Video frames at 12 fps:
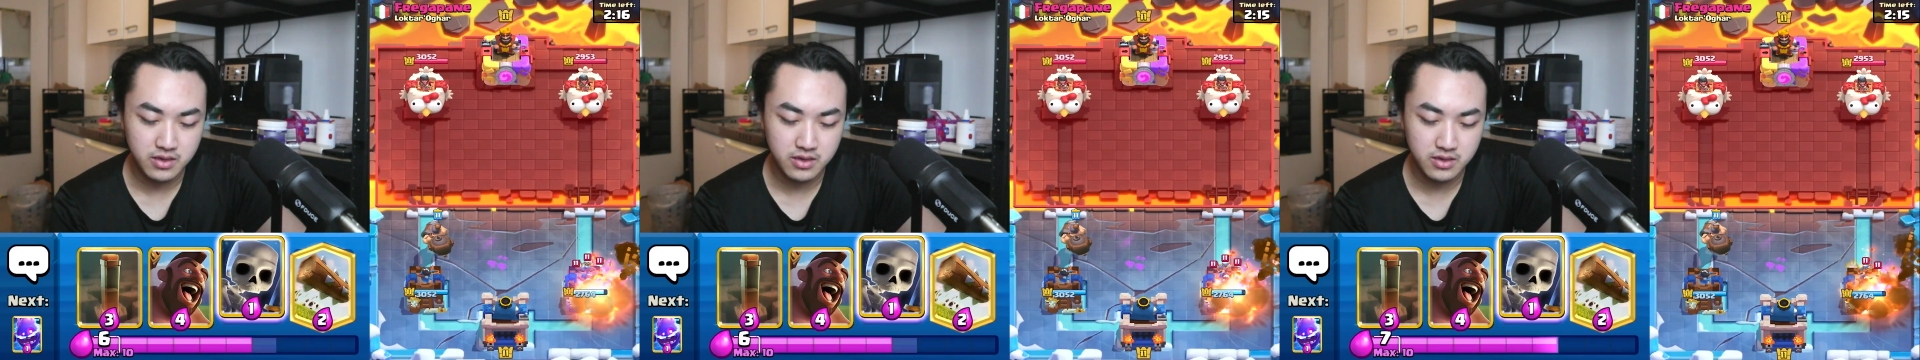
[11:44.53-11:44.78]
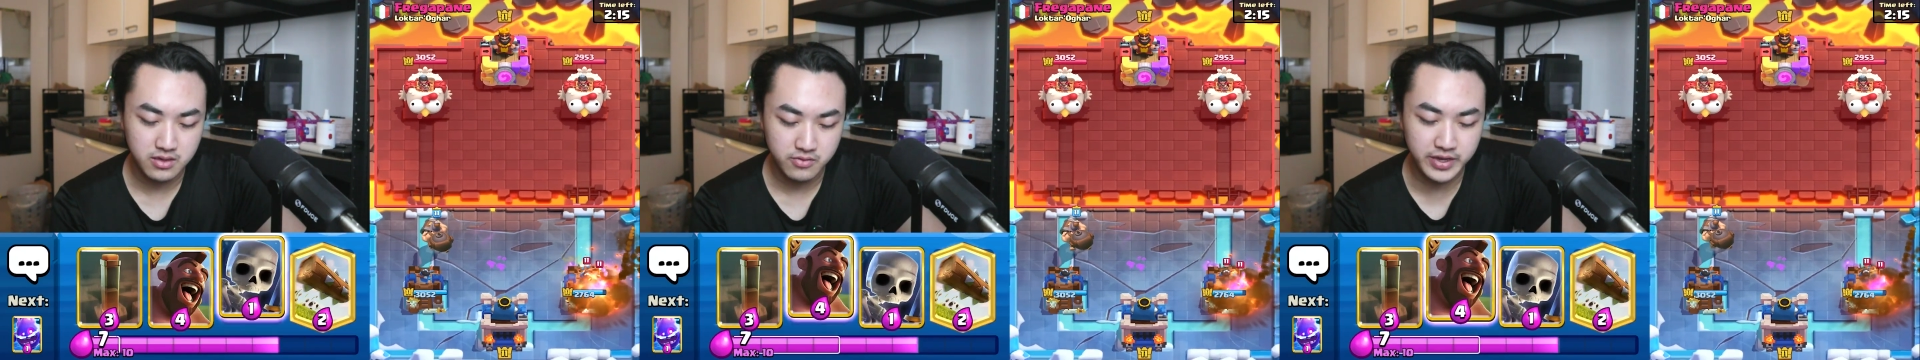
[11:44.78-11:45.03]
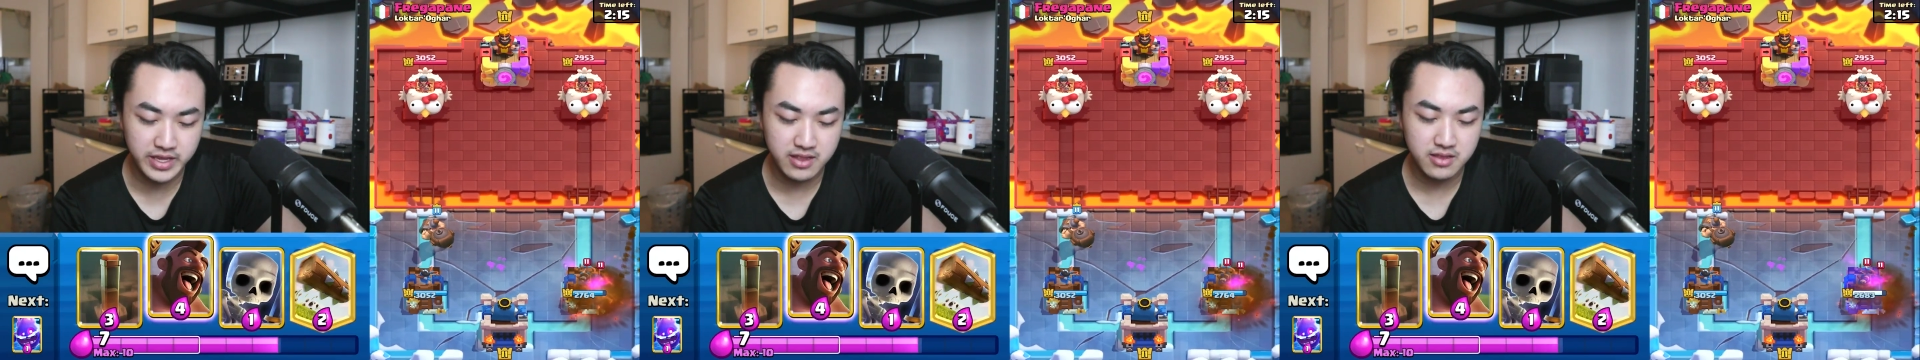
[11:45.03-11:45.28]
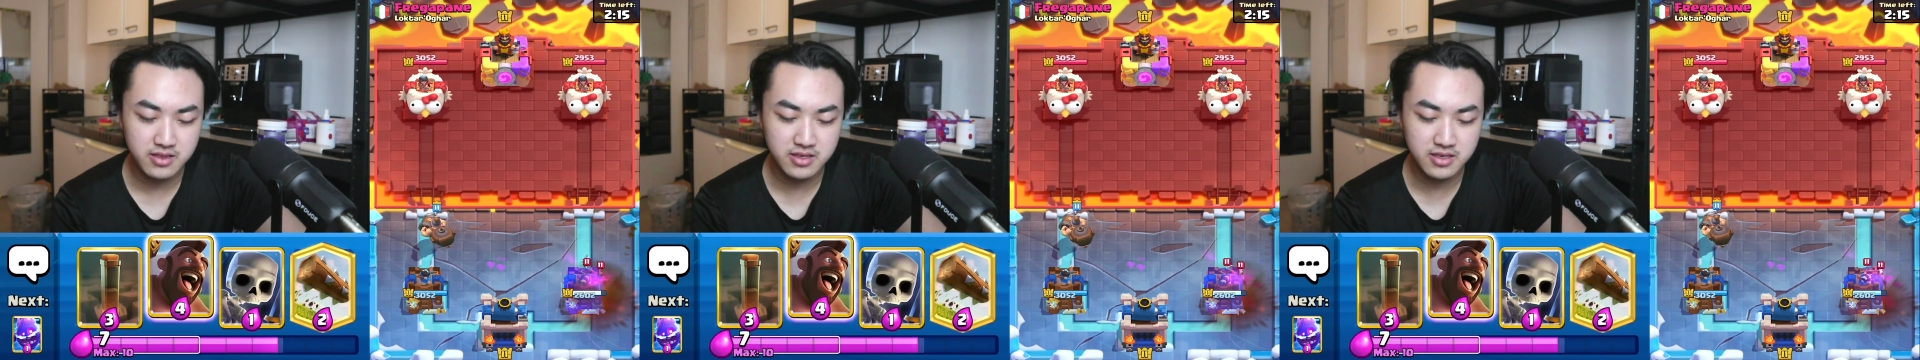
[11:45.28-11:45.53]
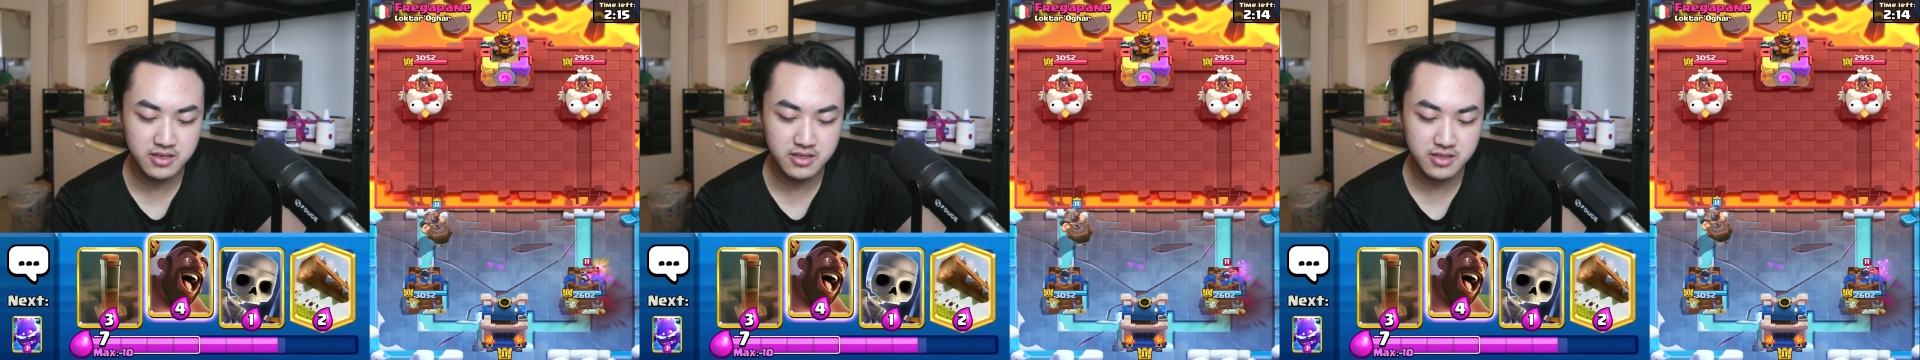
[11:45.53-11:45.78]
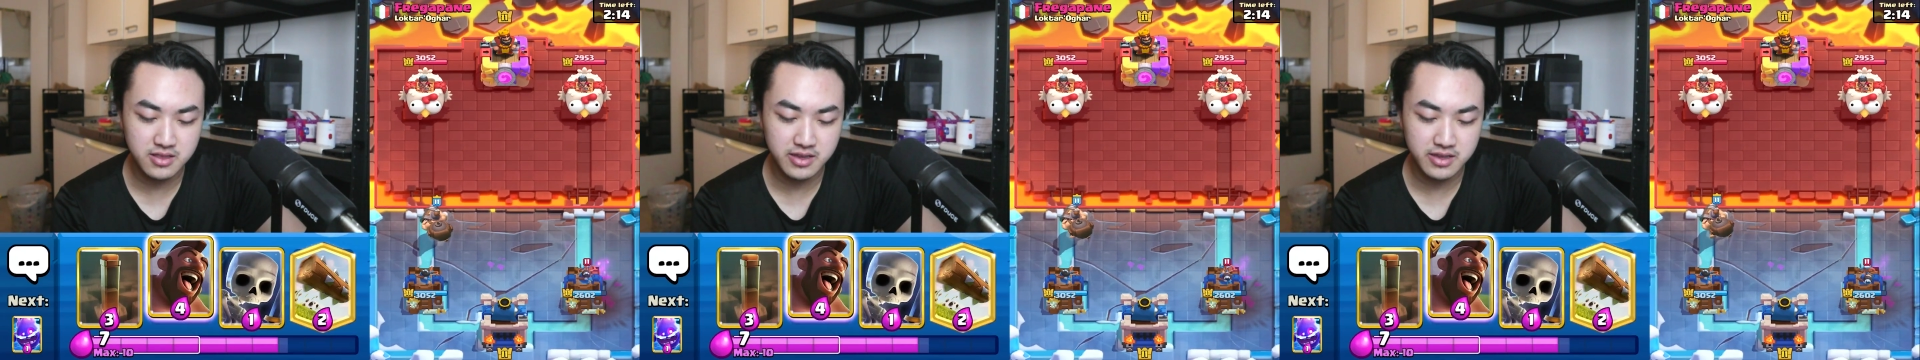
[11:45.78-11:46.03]
Wait, this is the
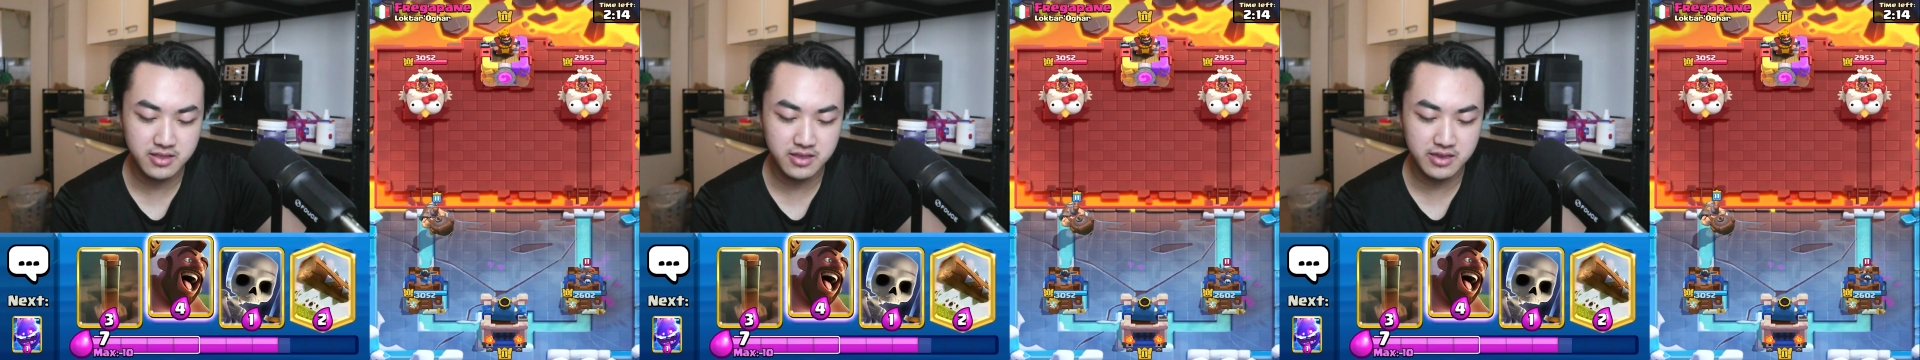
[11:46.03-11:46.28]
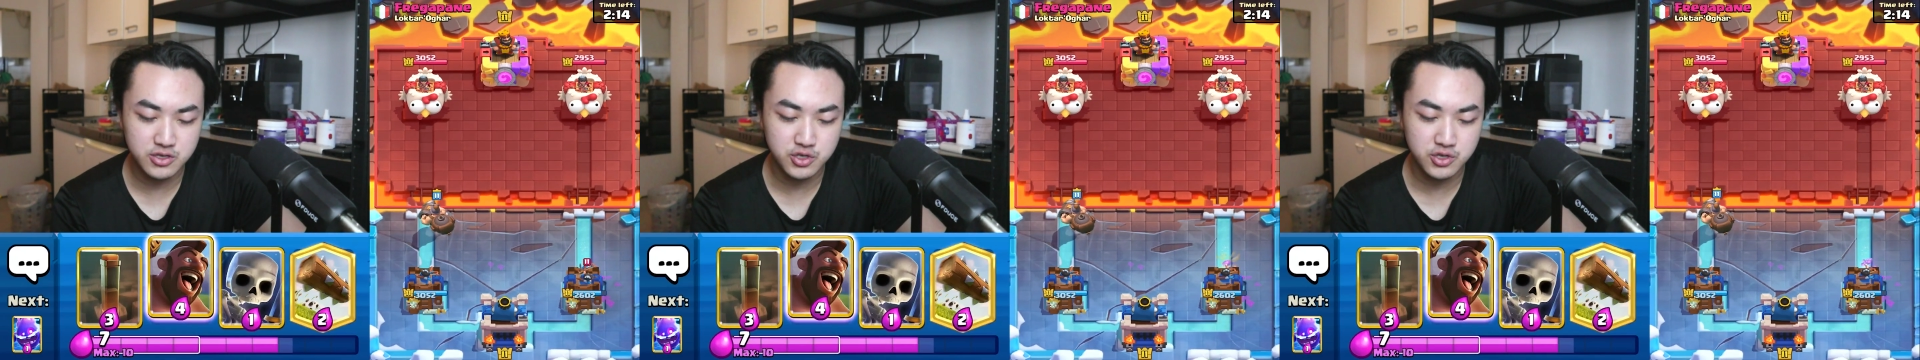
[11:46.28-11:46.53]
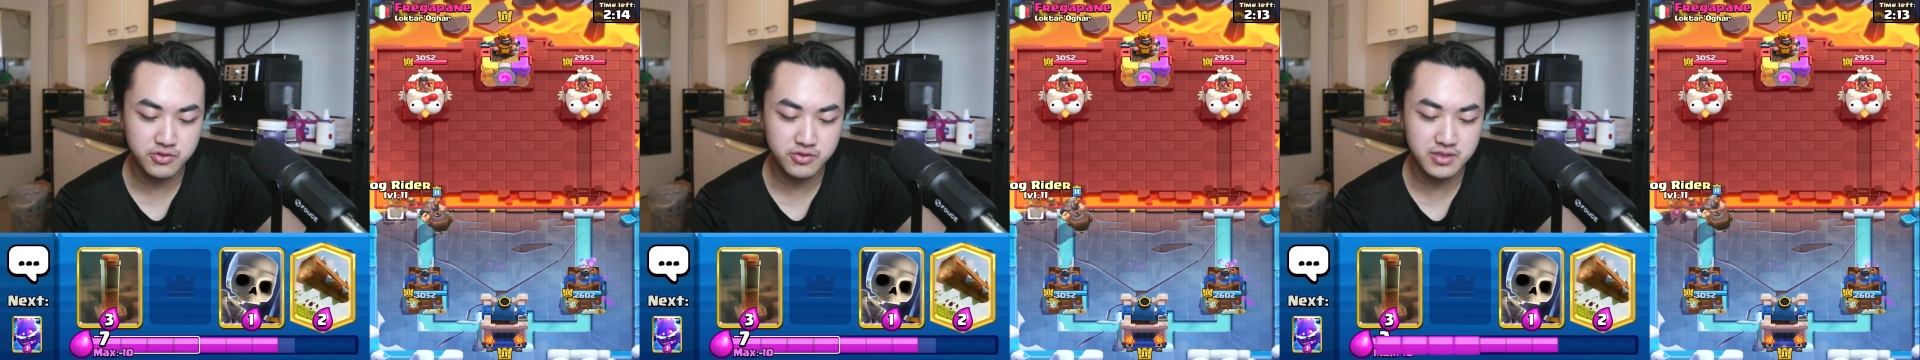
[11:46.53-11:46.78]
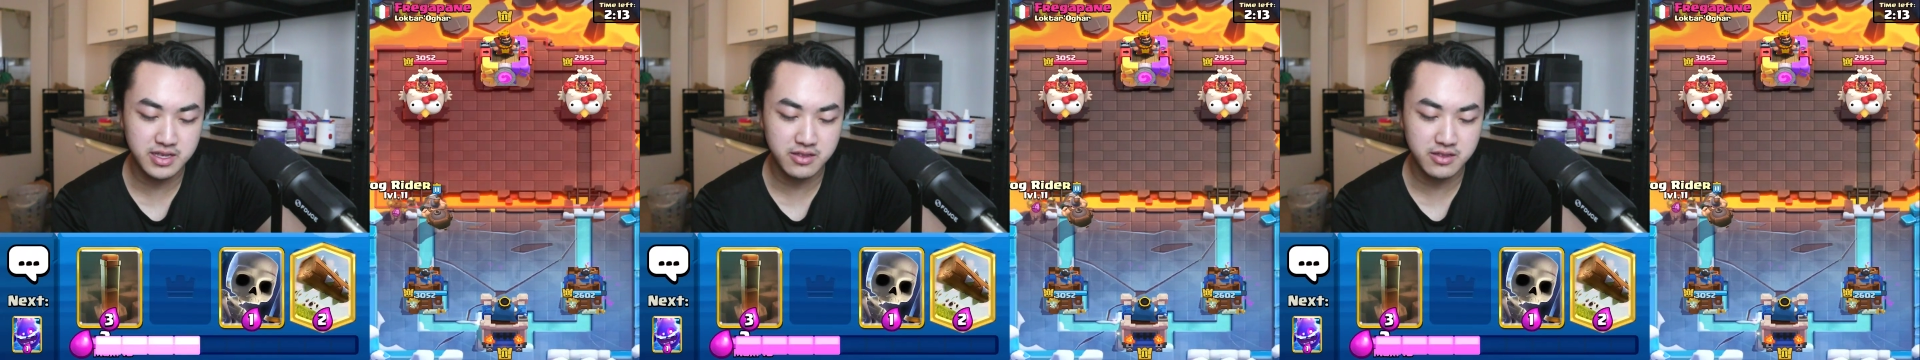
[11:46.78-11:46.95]
deck that I showed you that